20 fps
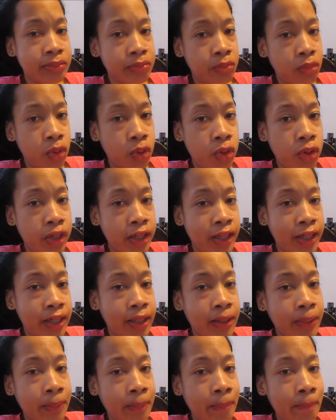
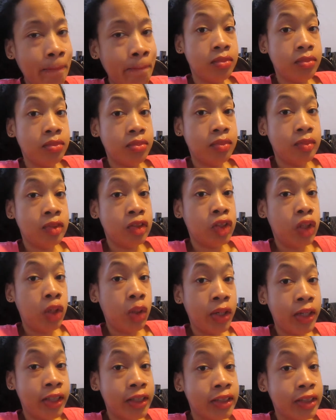morning,
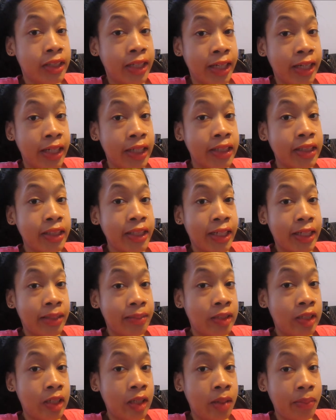Zoey decided to take a
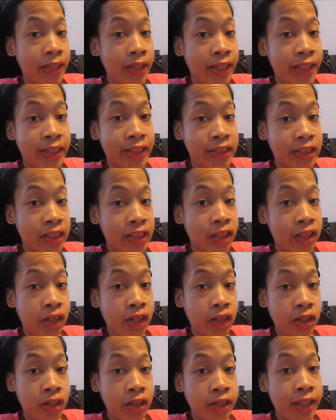dump, I guess, in
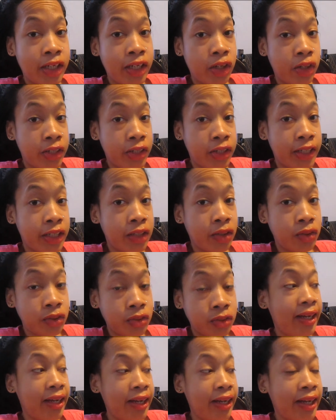her in her kennel.
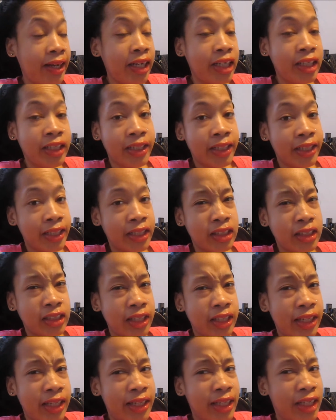And I guess
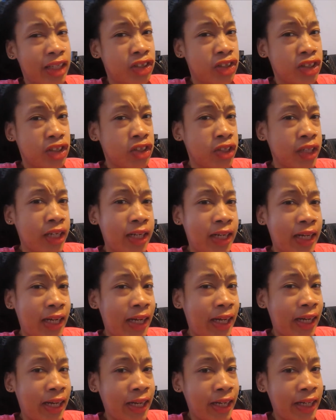either she tried to
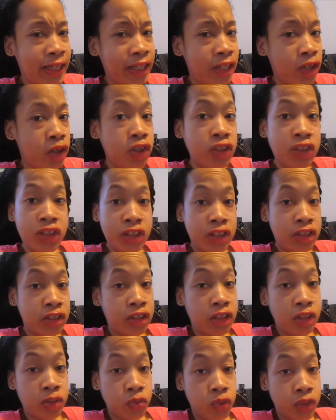hide it or she just
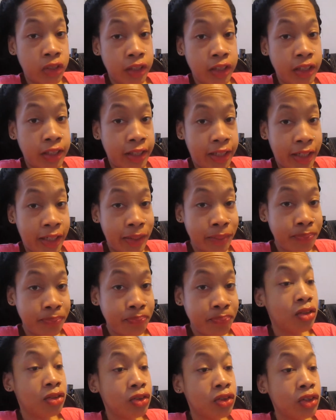didn't want it in there.
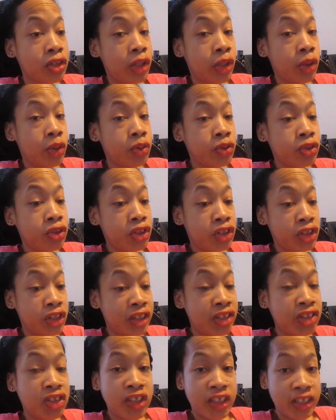So she
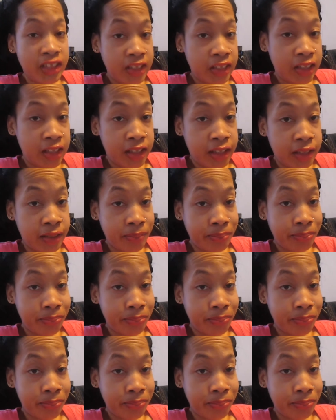ingested it.